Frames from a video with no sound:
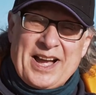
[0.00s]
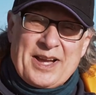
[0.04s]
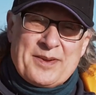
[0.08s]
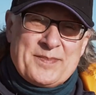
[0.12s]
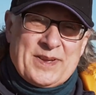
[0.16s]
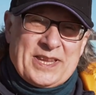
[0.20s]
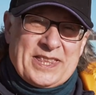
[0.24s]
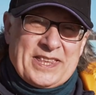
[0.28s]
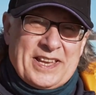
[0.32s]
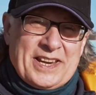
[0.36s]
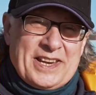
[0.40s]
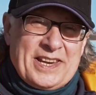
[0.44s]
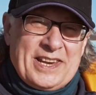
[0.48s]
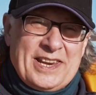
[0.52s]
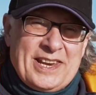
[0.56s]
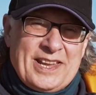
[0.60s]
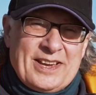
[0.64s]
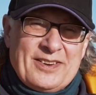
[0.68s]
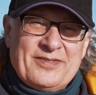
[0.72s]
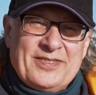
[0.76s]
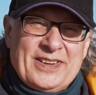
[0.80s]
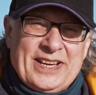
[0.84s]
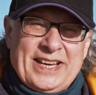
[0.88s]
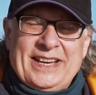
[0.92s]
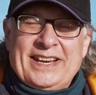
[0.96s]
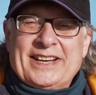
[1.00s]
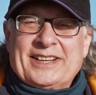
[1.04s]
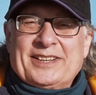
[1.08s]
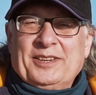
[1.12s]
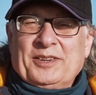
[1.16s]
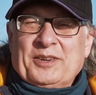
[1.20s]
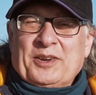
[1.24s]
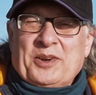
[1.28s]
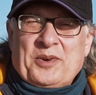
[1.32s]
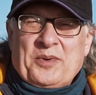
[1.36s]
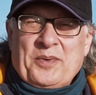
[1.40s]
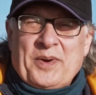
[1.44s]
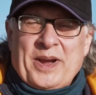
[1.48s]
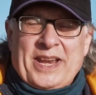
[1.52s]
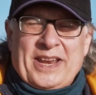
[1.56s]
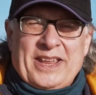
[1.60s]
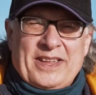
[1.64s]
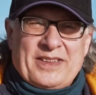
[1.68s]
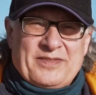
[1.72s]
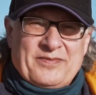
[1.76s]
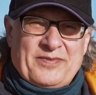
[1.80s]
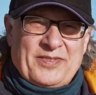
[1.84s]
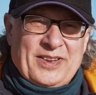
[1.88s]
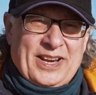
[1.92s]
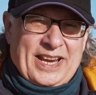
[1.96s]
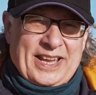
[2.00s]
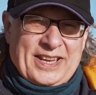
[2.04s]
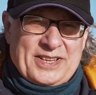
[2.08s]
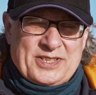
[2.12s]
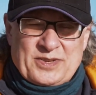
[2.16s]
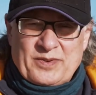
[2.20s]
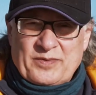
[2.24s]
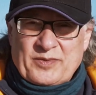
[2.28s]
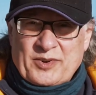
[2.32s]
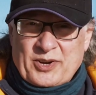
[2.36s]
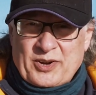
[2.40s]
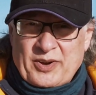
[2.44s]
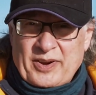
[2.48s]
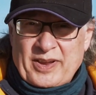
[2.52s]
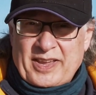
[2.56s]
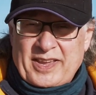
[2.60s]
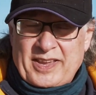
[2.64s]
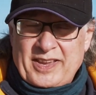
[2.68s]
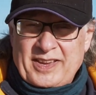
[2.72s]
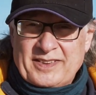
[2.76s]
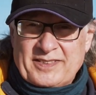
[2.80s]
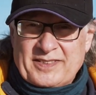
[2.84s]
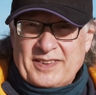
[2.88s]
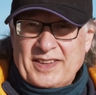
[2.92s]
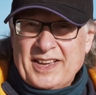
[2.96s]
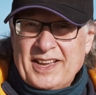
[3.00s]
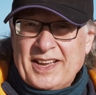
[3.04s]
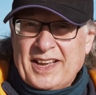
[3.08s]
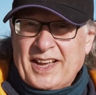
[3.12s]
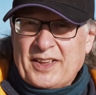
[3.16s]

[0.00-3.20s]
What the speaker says: I'm in the lovely little Gwynedd village of Criccieth